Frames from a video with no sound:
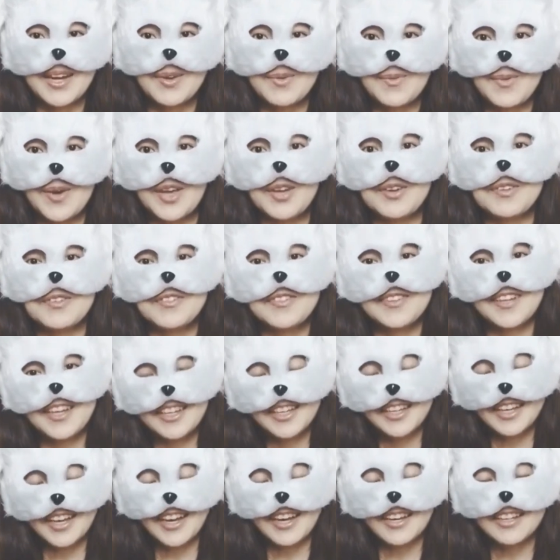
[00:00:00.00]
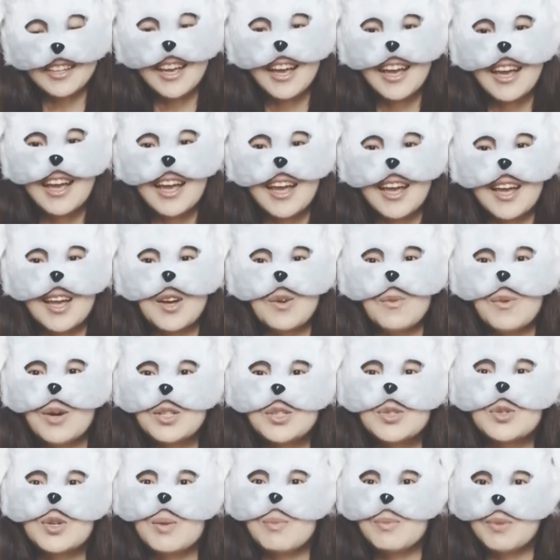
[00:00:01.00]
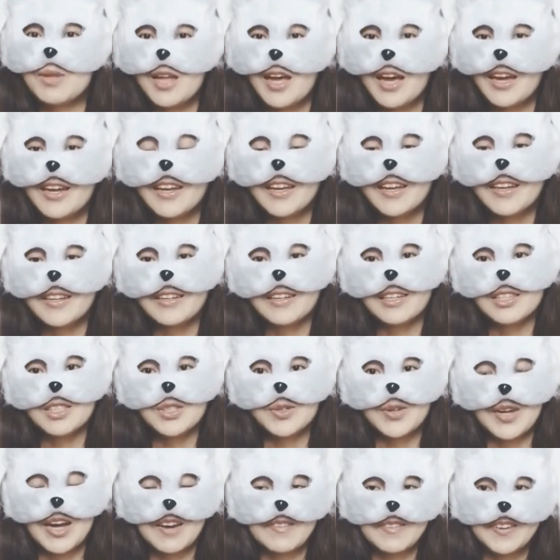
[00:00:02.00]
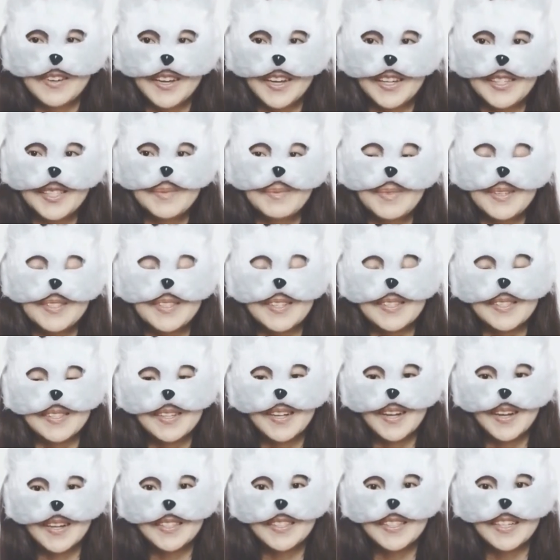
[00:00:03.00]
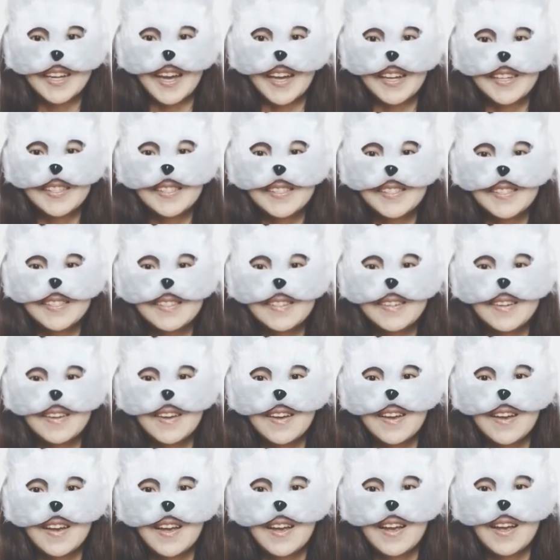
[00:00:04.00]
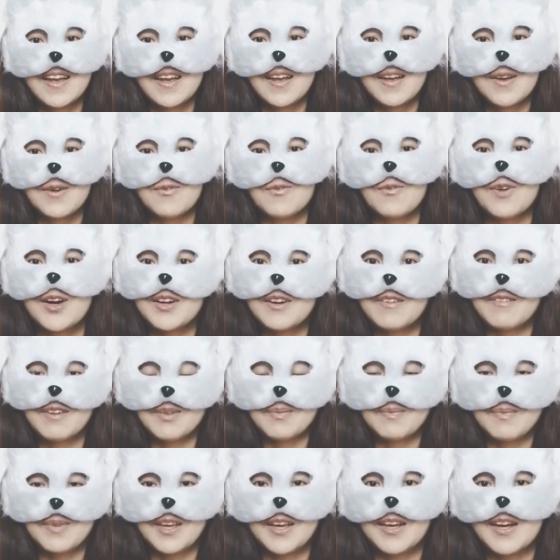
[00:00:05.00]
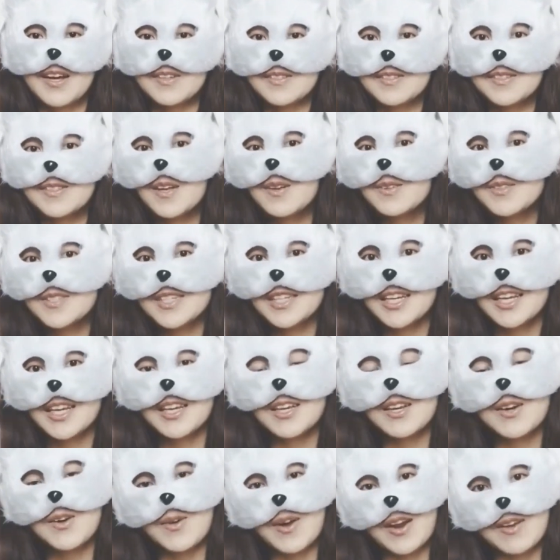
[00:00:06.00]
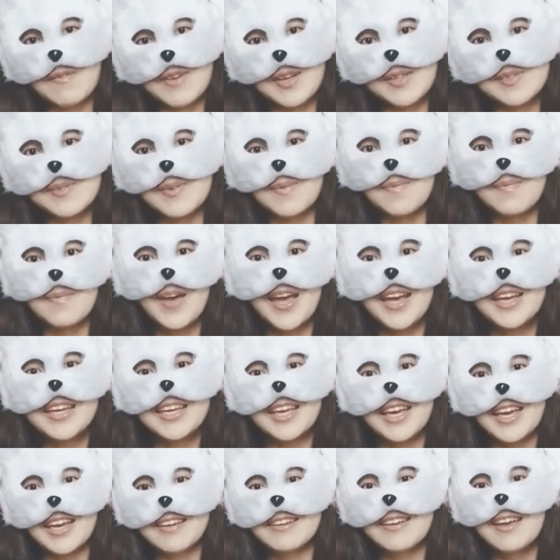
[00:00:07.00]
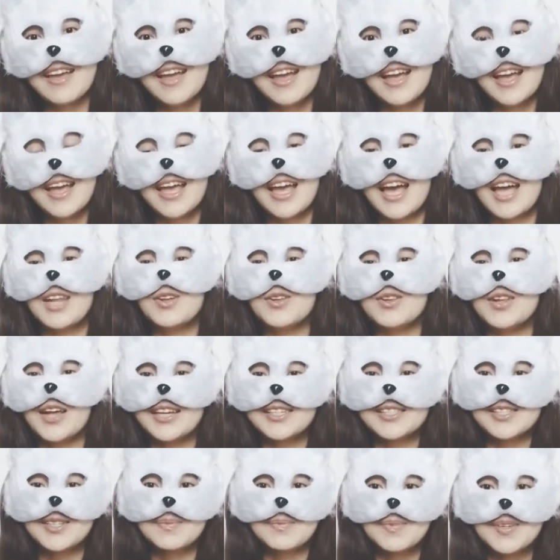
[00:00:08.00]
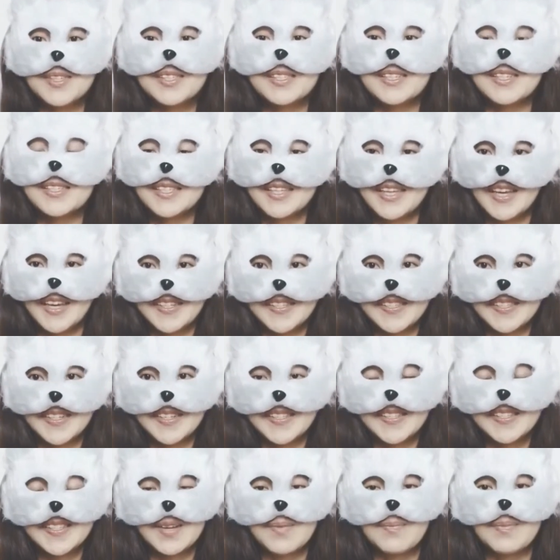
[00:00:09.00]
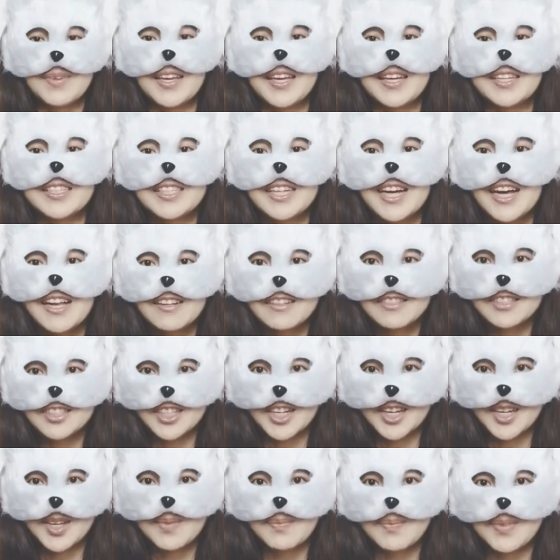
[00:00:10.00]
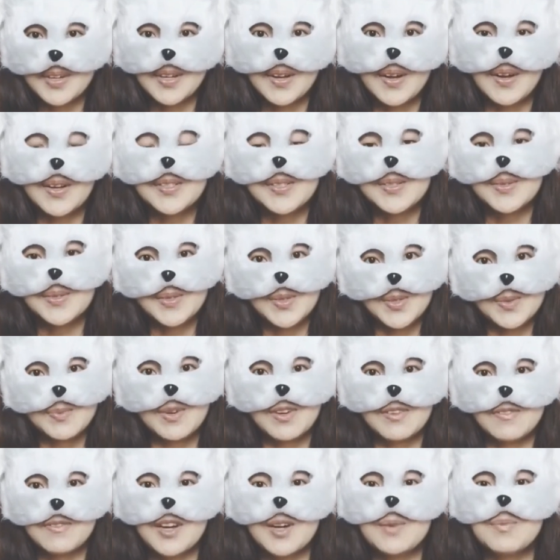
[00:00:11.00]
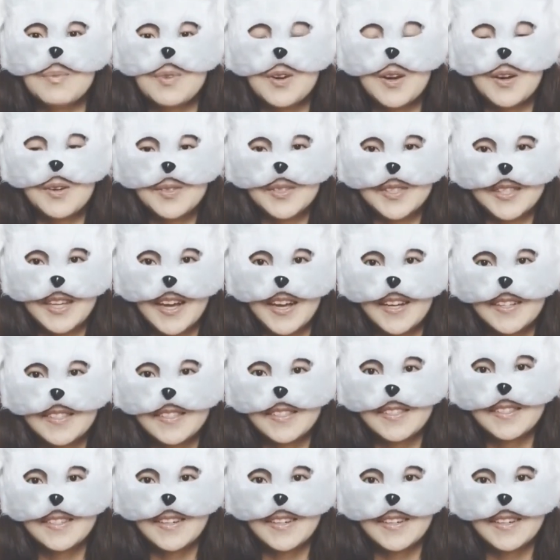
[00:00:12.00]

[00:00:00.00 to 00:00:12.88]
way of thinking and want to apply it into everyday business contexts. Whether it be consulting or investment banking, analyzing business cases can be a challenging but also super fun process.